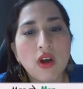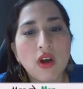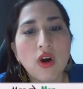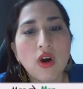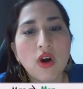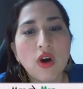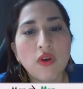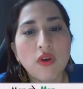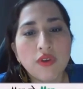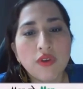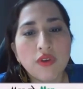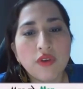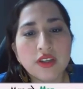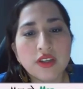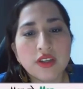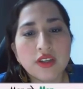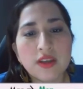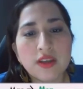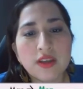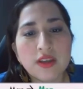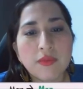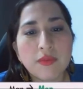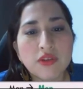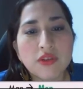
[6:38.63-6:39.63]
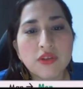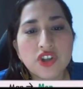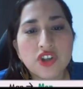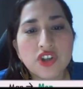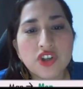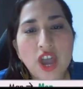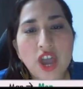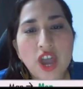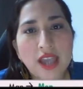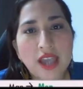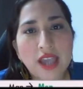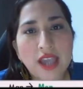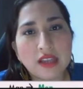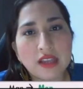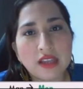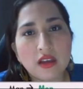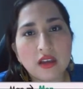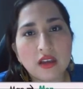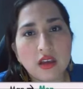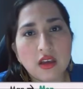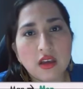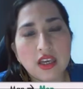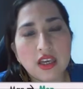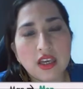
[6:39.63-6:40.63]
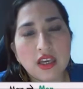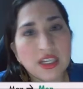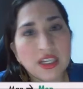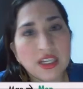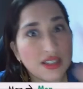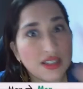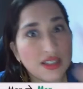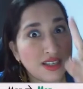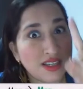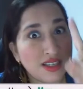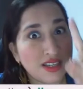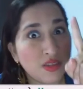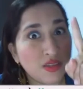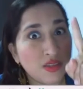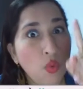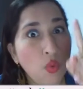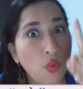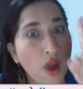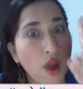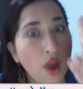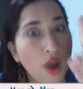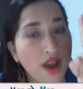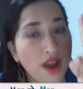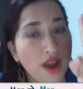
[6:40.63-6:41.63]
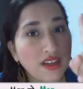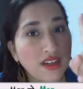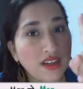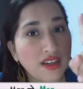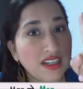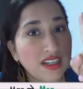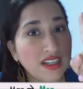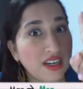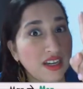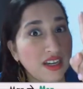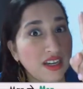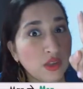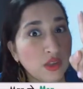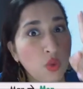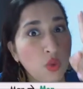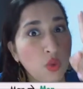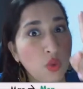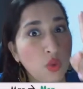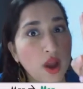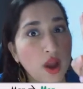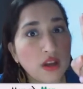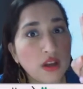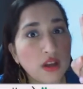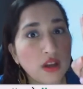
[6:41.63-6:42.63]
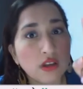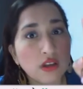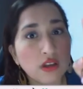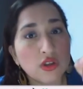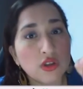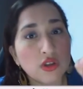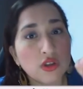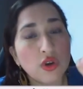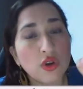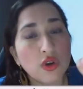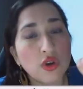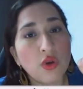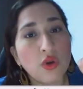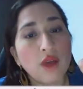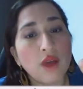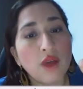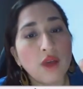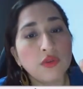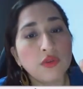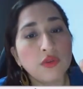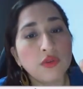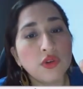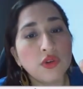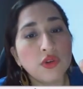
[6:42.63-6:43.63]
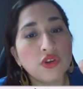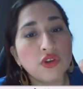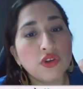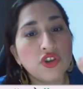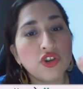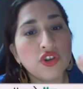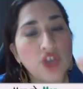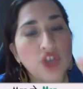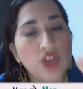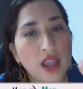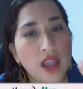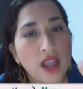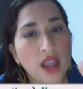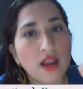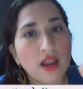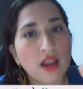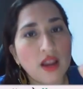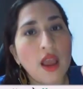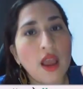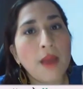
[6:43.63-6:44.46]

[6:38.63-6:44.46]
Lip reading: Or for example, child. If it's one, it is one, so you have to use child.